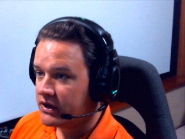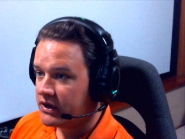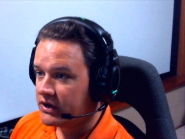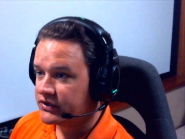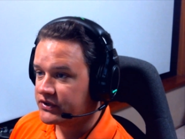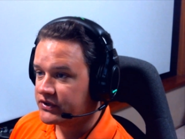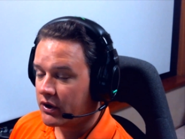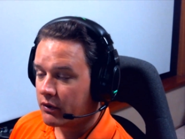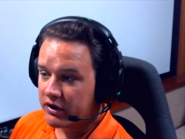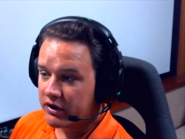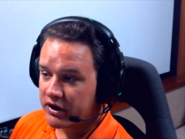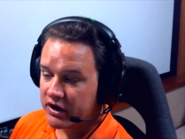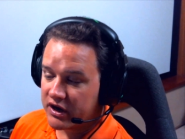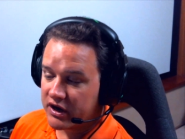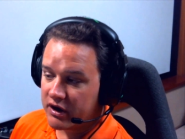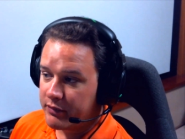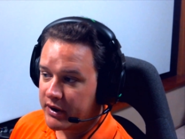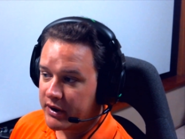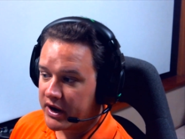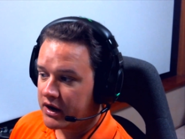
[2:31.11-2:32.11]
So we're going to
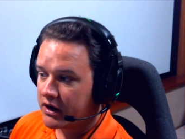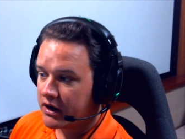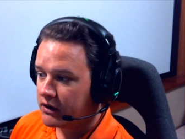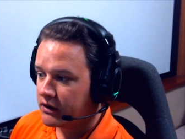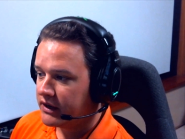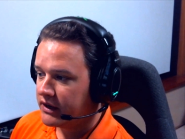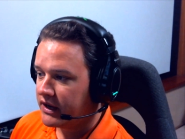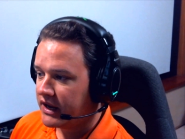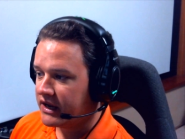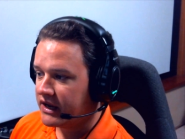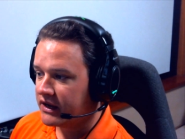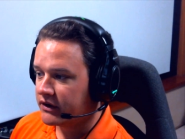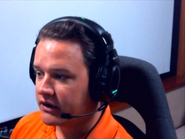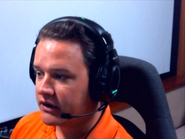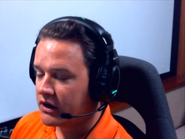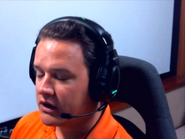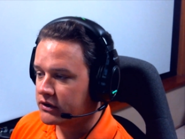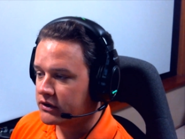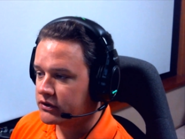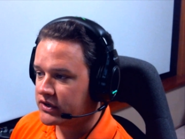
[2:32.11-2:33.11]
compare and
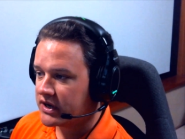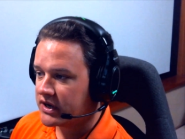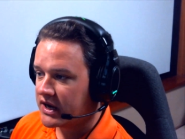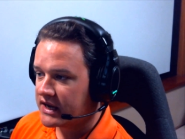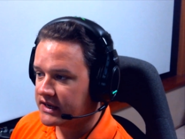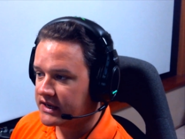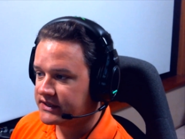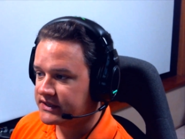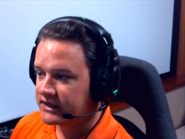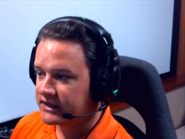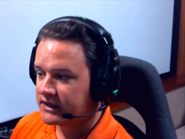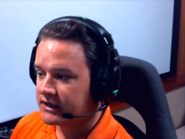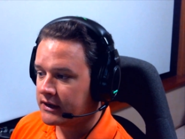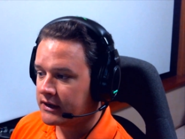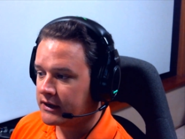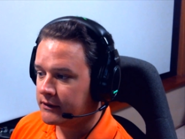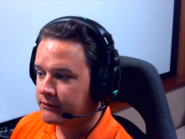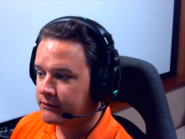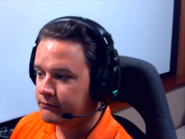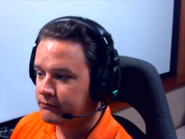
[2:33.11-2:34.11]
contrast
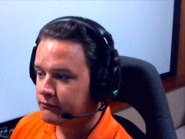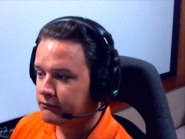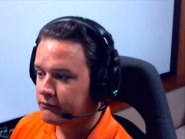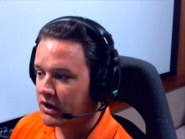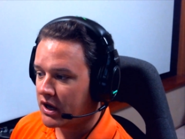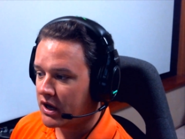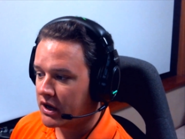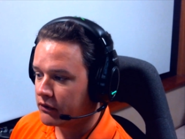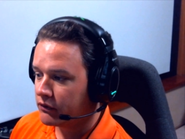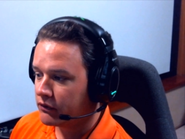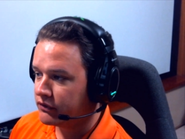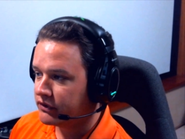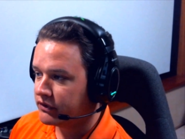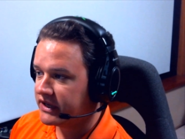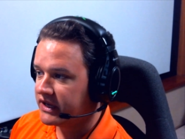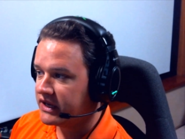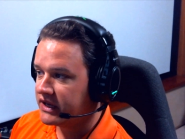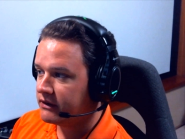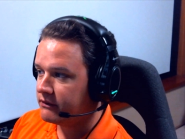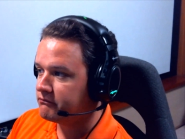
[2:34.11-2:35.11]
not
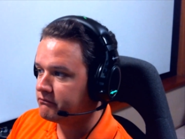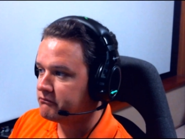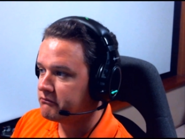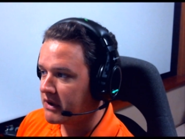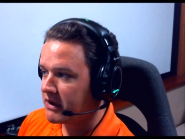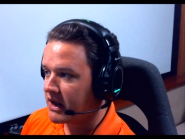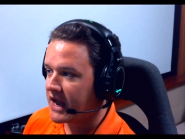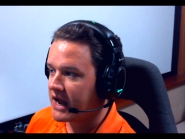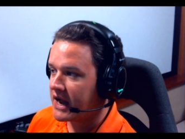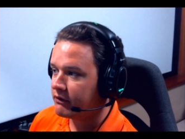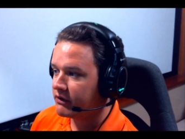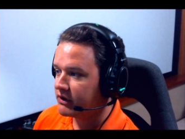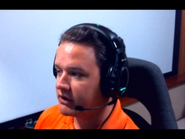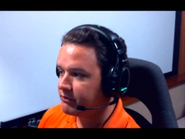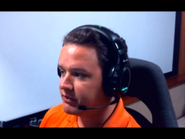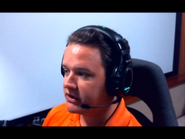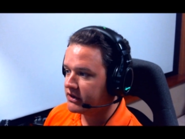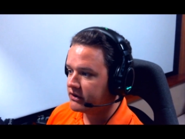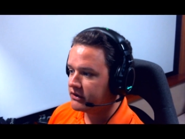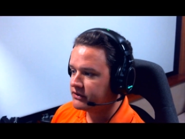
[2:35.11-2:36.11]
only how it
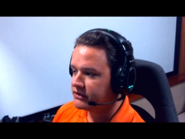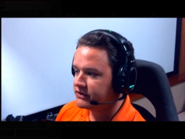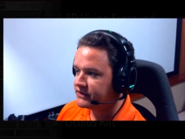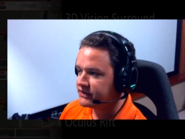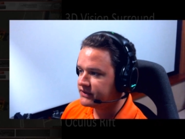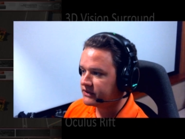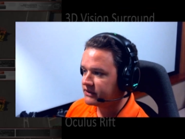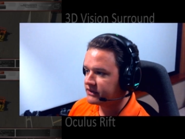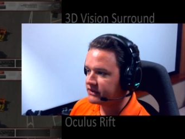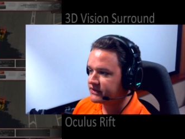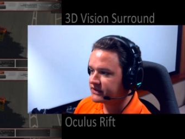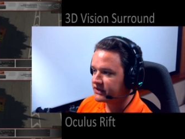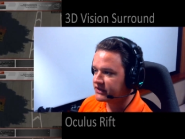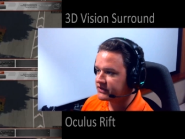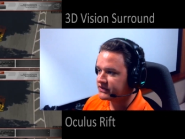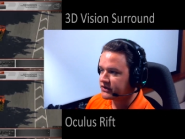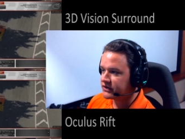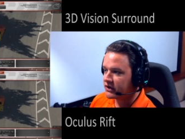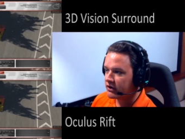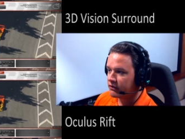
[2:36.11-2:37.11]
appears, let's get
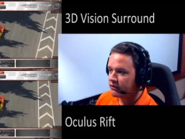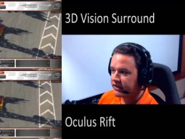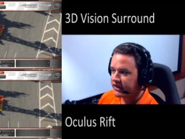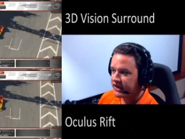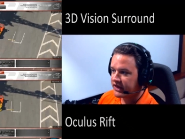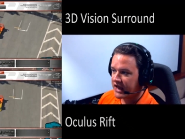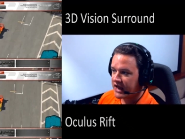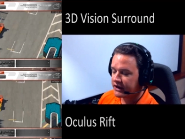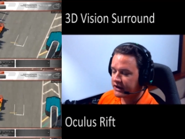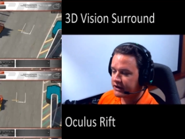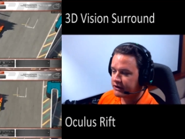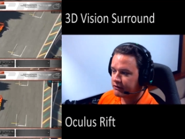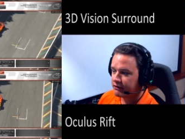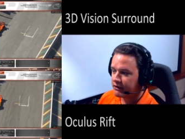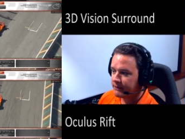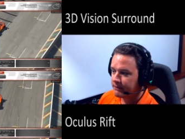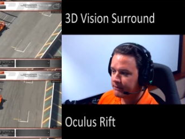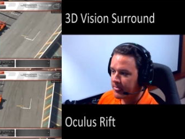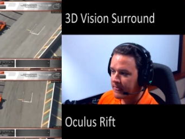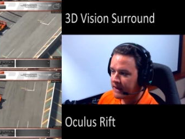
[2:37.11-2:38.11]
started with the
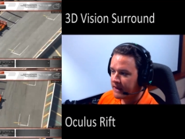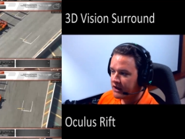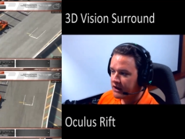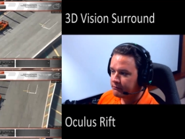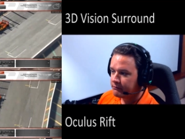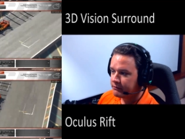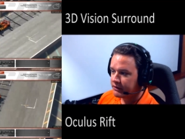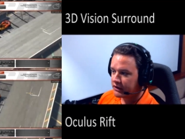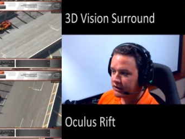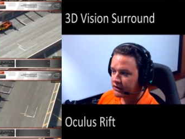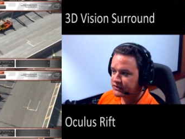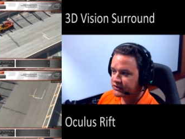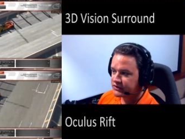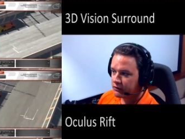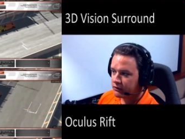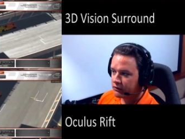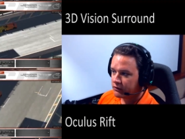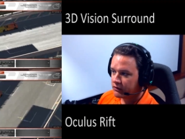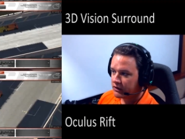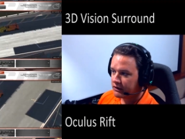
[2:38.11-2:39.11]
Acura, but
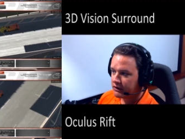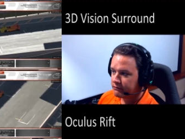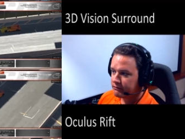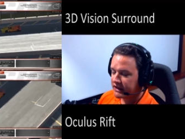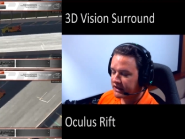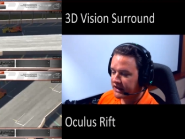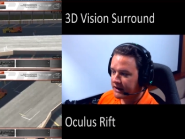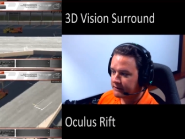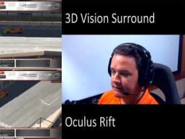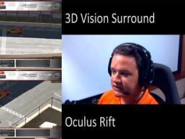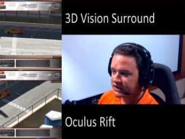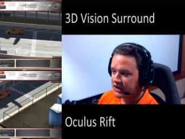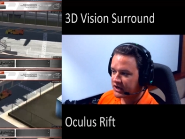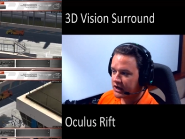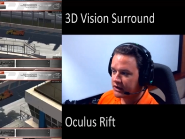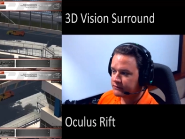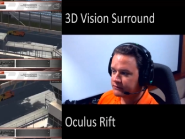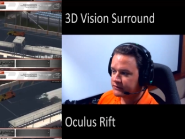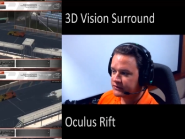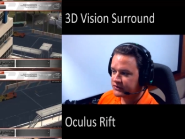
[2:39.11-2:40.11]
also my lap
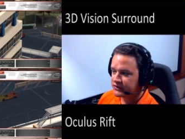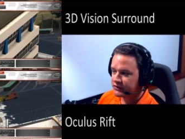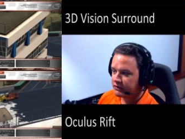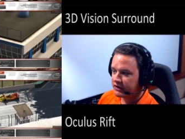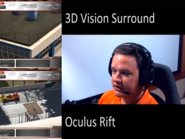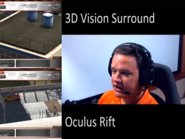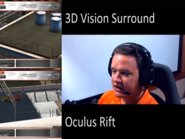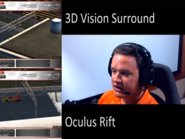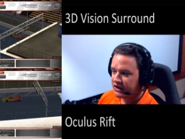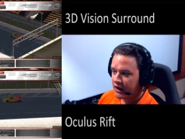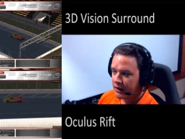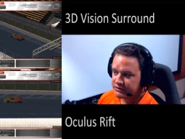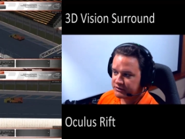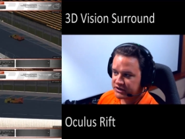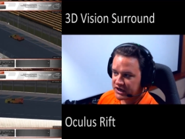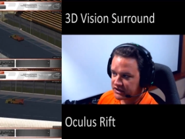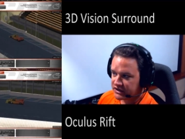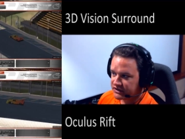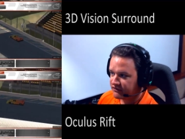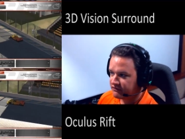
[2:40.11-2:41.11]
times so we get an
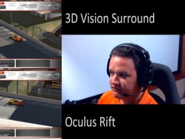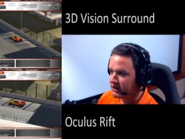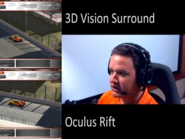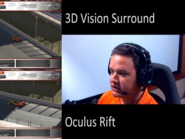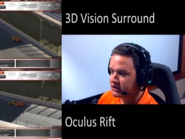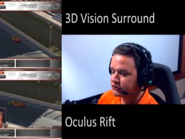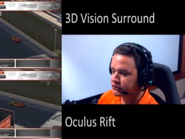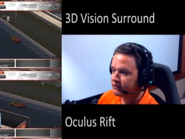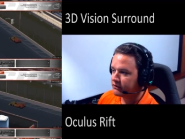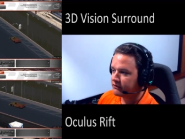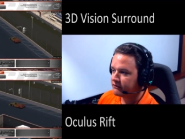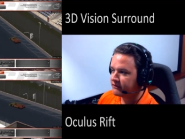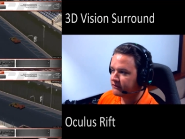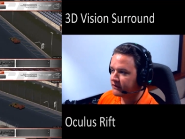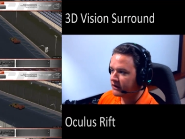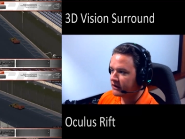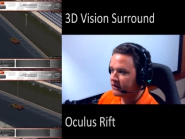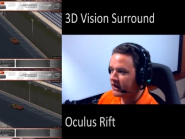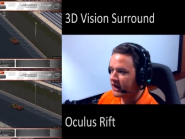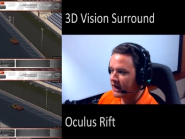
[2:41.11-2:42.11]
objective measure of
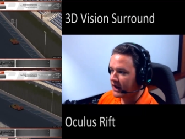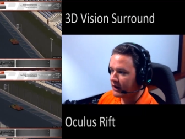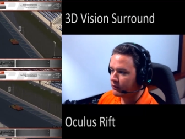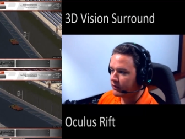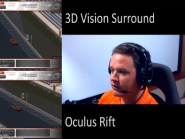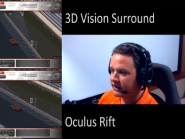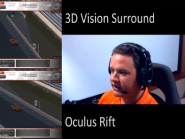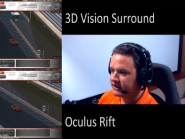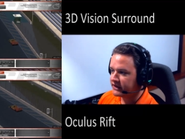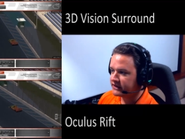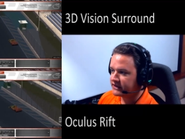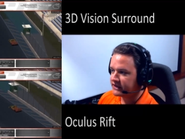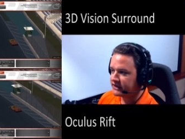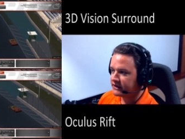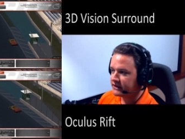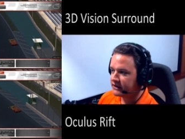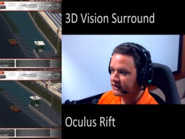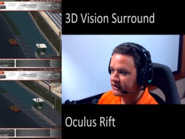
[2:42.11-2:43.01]
how well I did.